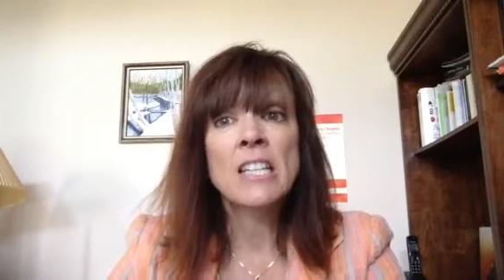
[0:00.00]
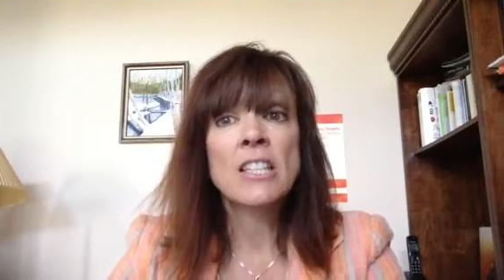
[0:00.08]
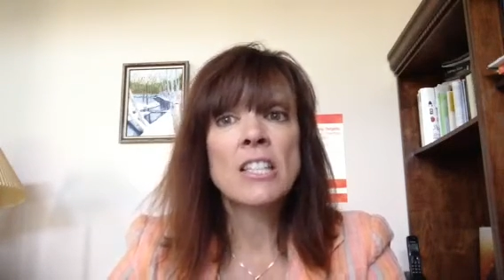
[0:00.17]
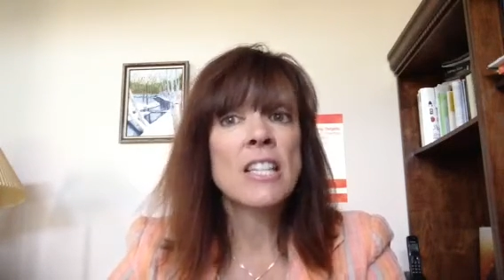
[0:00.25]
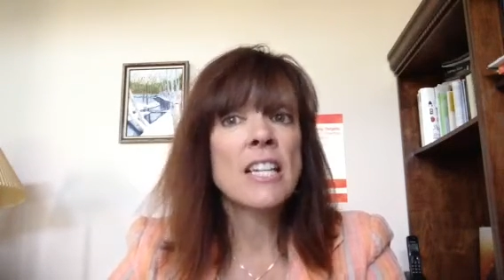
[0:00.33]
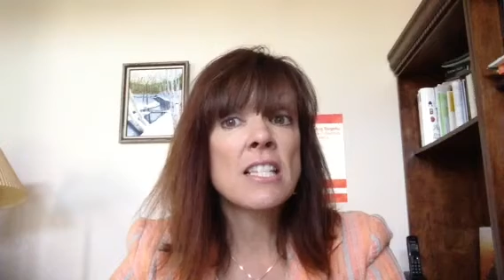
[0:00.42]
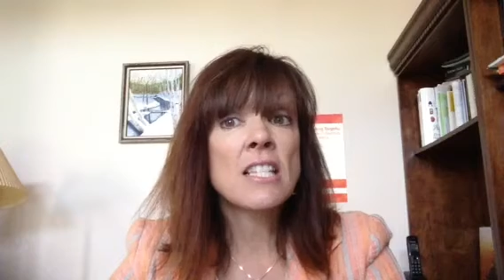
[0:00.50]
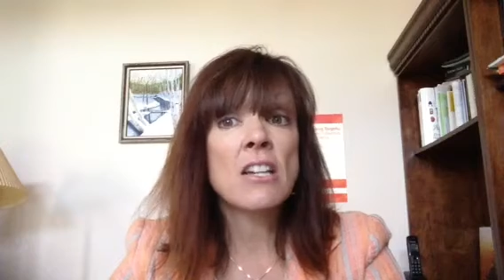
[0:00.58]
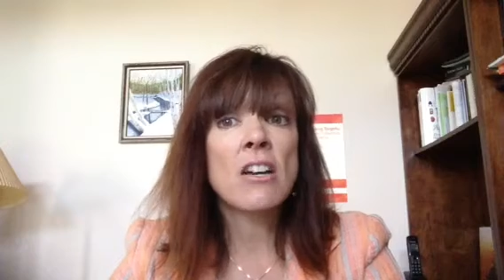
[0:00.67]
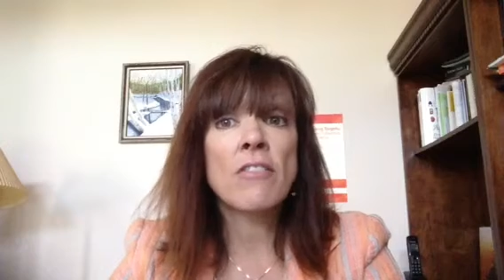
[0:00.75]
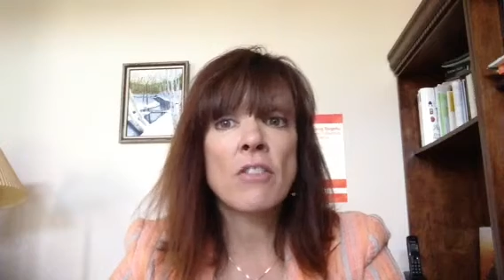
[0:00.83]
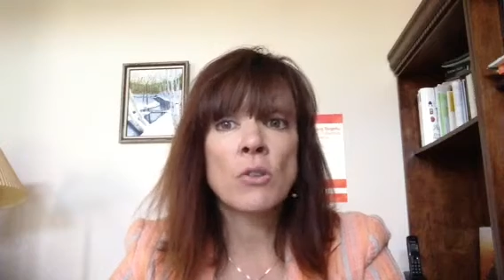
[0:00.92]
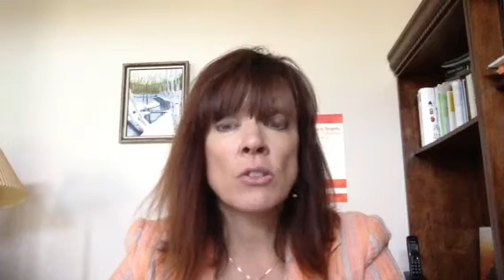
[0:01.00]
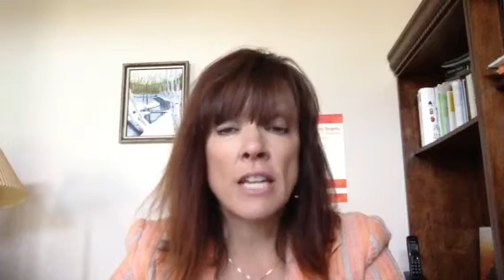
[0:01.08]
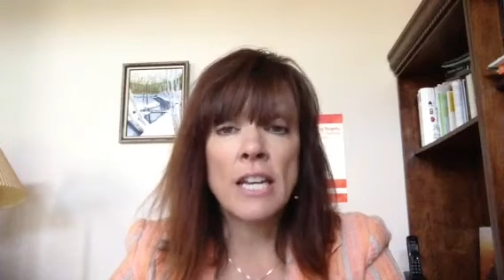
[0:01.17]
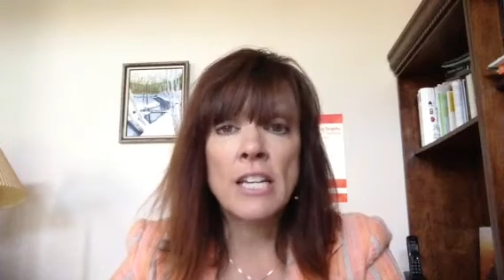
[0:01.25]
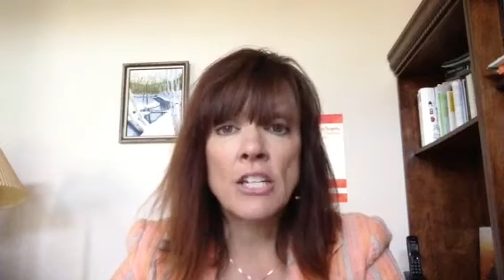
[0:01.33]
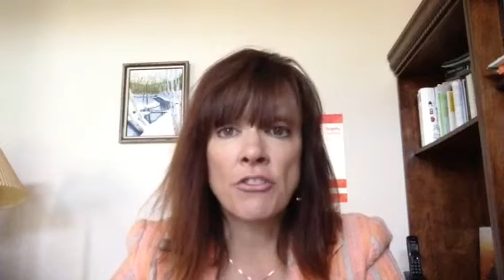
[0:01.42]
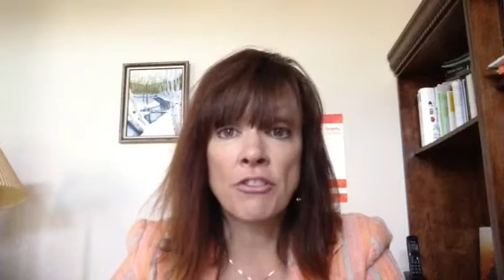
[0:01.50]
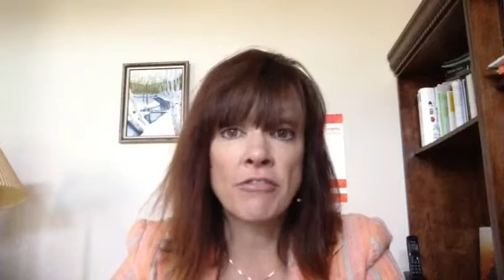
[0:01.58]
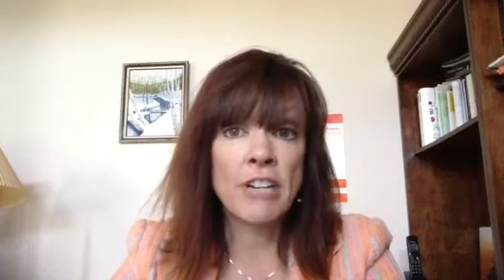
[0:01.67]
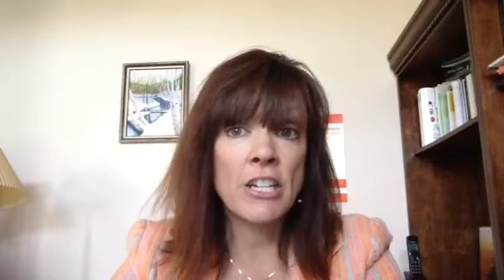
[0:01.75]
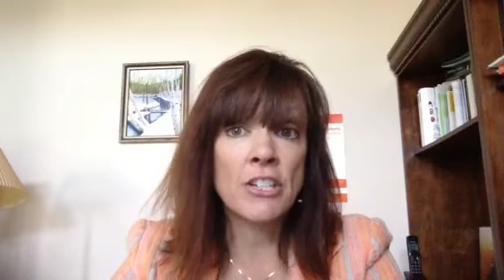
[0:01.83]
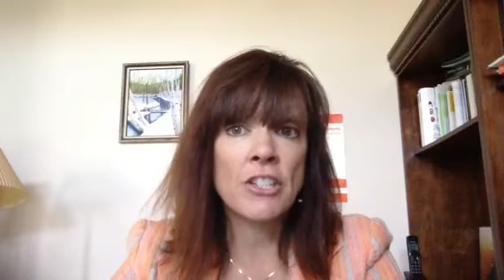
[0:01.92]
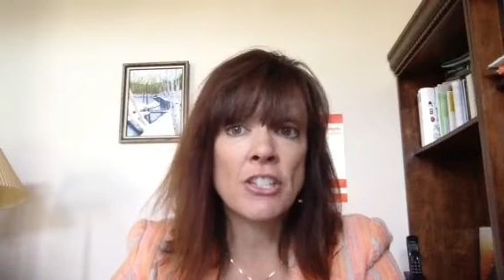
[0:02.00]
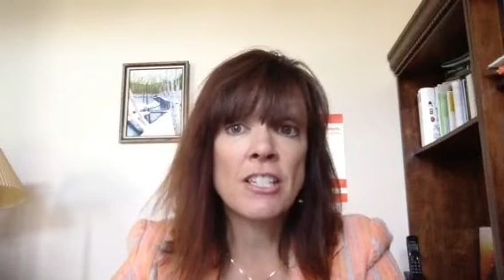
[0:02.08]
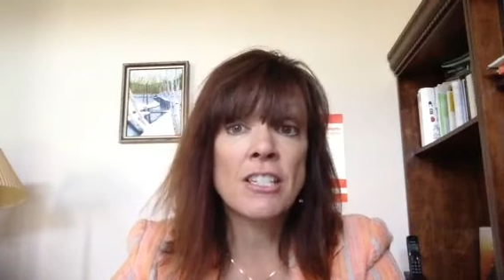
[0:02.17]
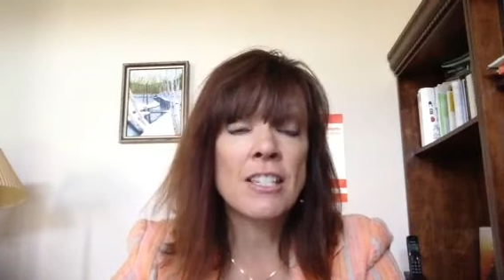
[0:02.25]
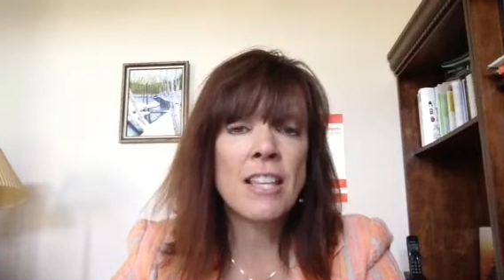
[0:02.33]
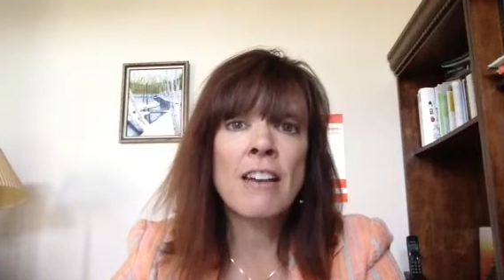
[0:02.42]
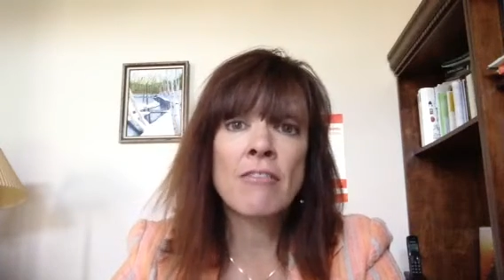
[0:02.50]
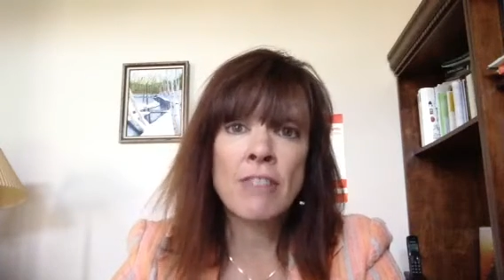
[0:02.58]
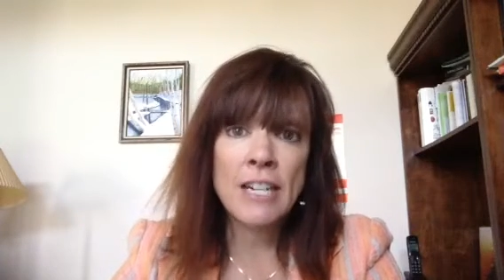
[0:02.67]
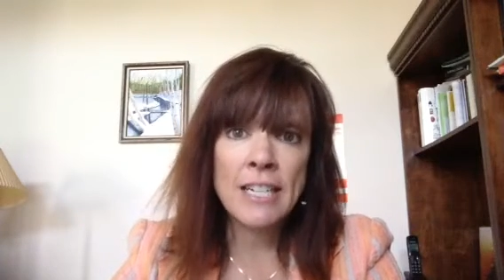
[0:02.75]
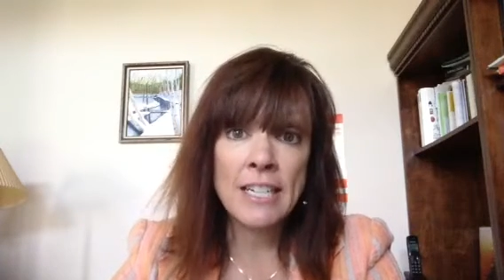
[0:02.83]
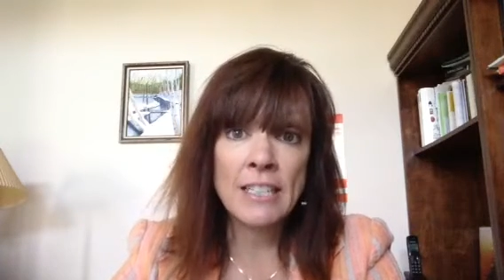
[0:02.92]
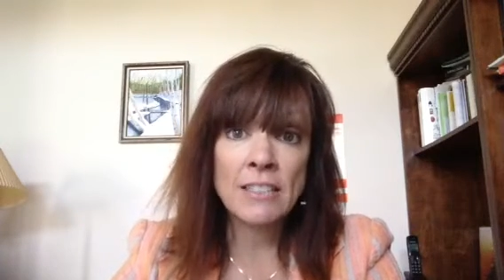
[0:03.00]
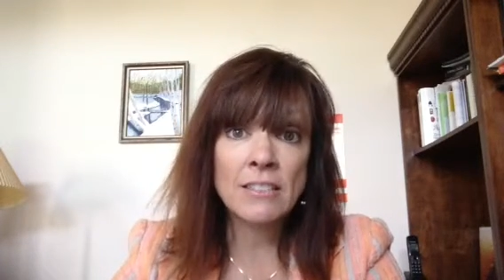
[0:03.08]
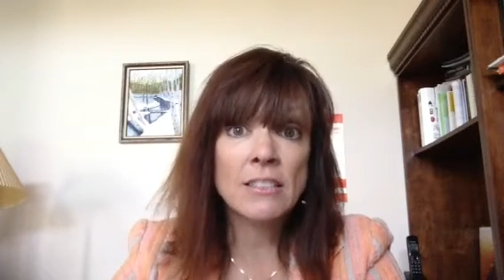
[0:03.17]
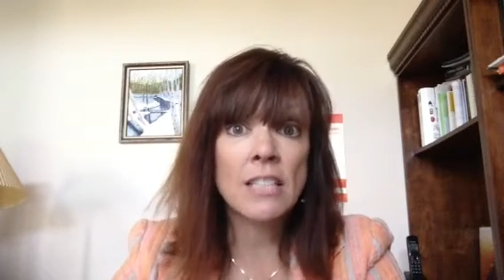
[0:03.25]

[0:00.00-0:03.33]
The lesson of old age for writers is that writing,